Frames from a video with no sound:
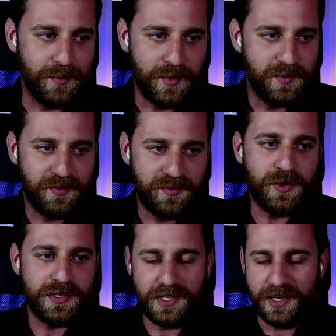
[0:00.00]

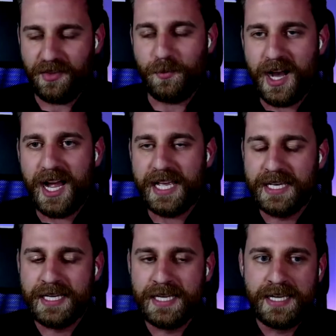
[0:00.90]
focusing on the why.
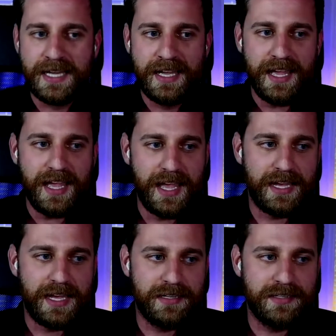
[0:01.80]

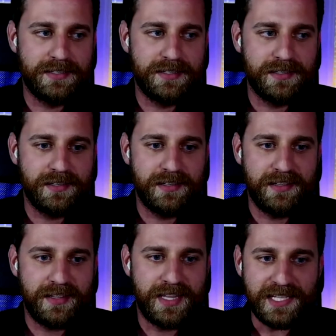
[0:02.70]
And
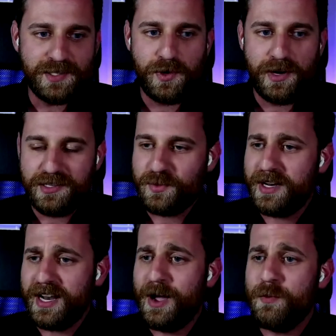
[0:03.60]
that's where I just went,
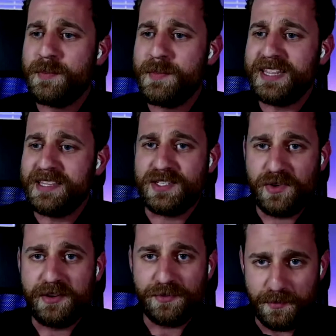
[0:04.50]
I want to make this
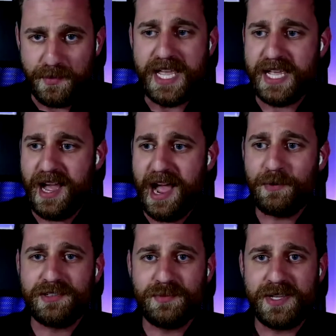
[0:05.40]
fun for me. I want it
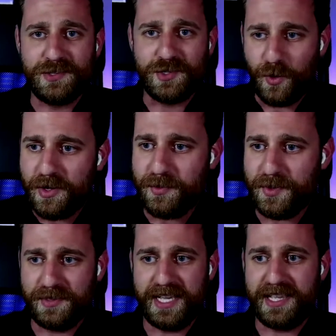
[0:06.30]
to be enjoyable.
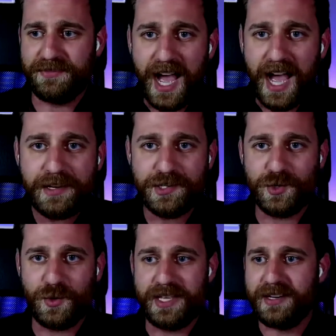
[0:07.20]
Like, if I
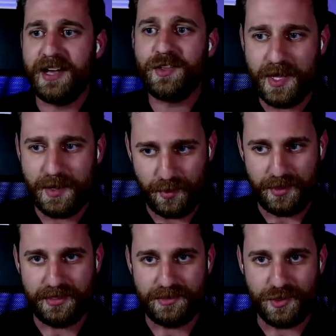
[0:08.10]
enjoy it, then other people will
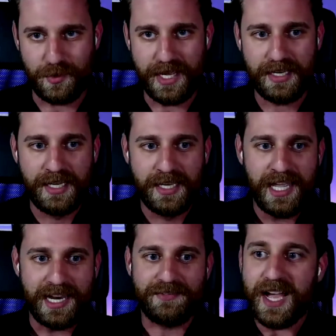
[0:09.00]
enjoy it. And
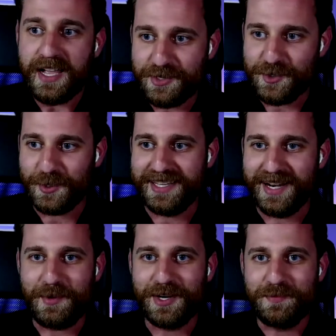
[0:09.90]
if I enjoy it, then I'm
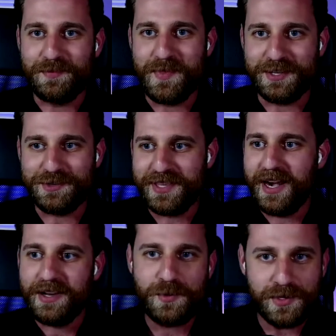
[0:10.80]
going to make sure that I
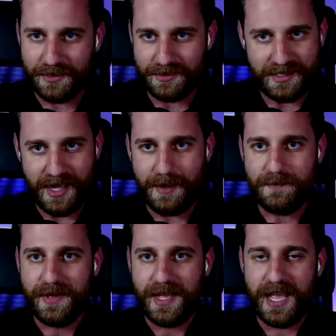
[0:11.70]
do it all the time.
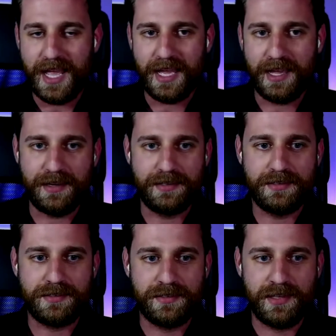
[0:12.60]
And
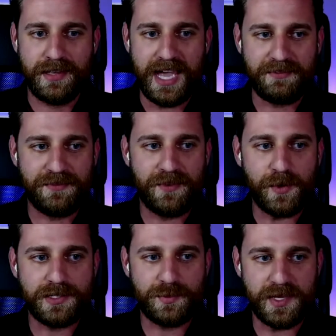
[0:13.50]
that
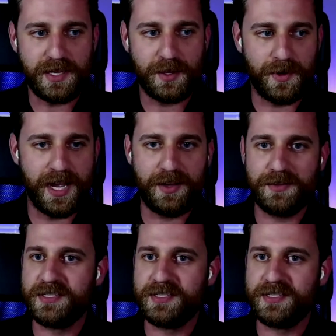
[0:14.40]
focus being around